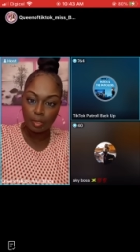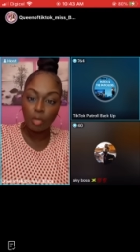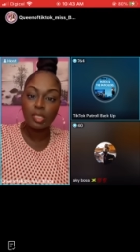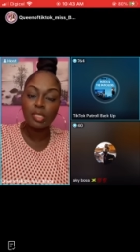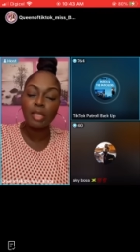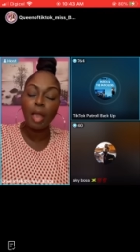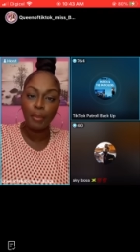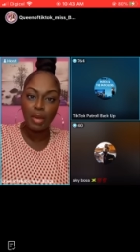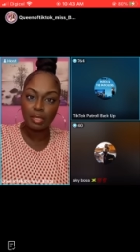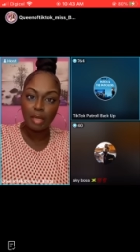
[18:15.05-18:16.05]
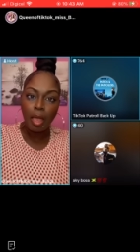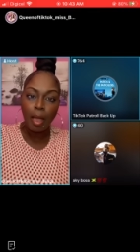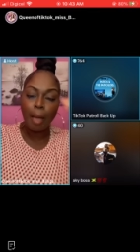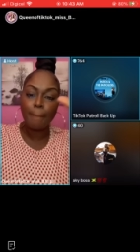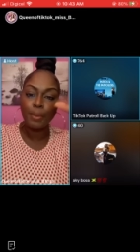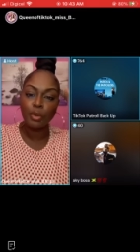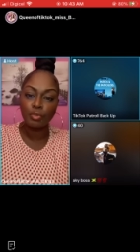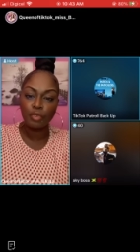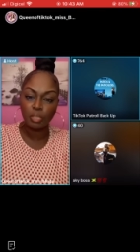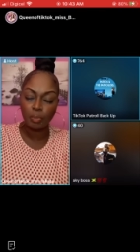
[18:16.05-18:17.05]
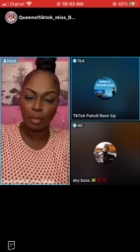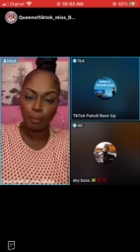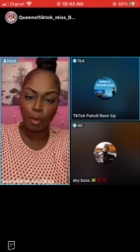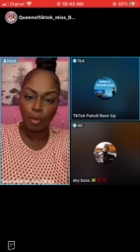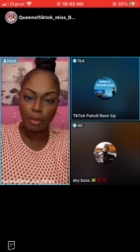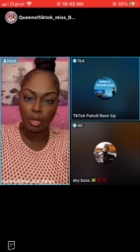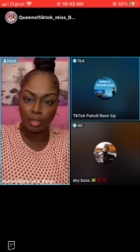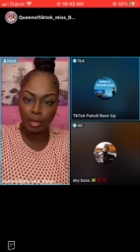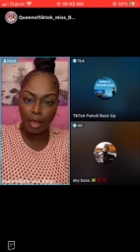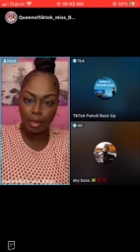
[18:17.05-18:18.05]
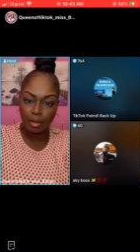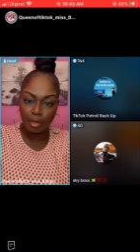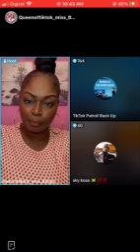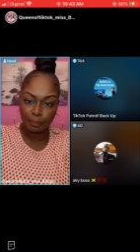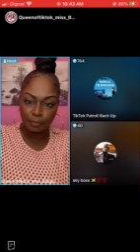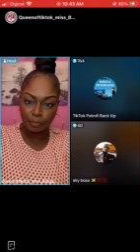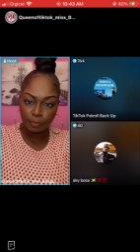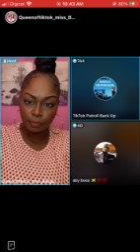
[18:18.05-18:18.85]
Mr. So Madam, Mr. That happened to them, uh, Madam. blood clot name.